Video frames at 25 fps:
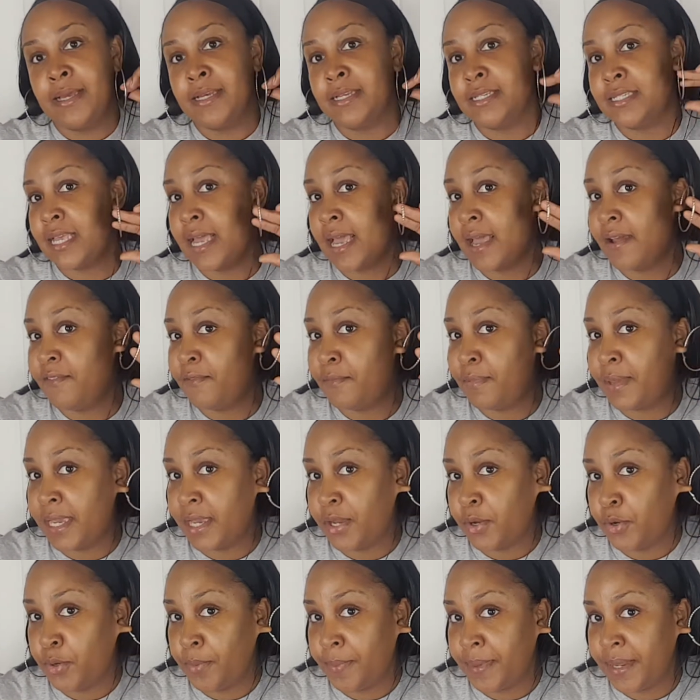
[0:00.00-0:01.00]
So, I have big
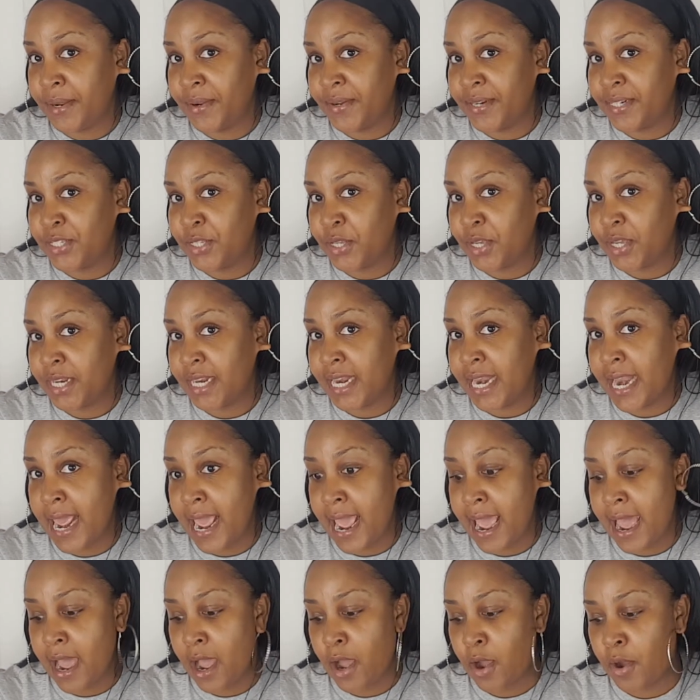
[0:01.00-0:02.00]
hoop earrings on
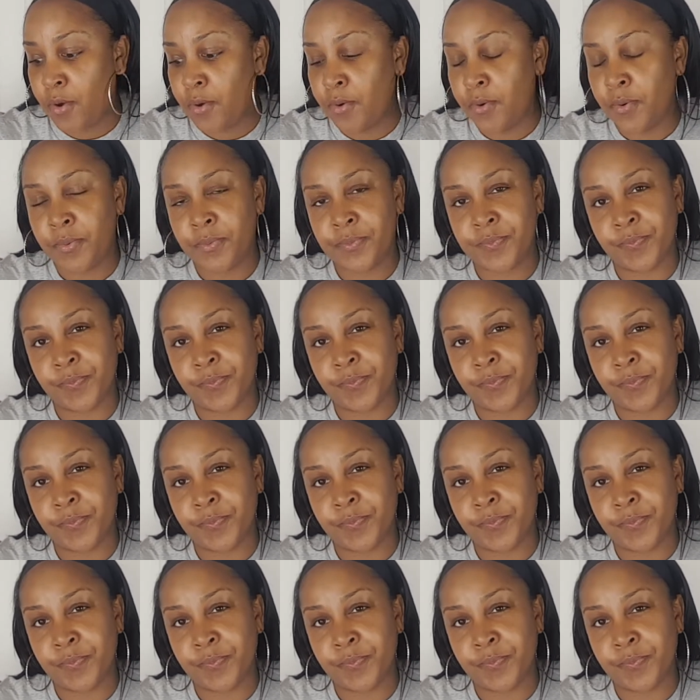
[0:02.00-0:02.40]
now,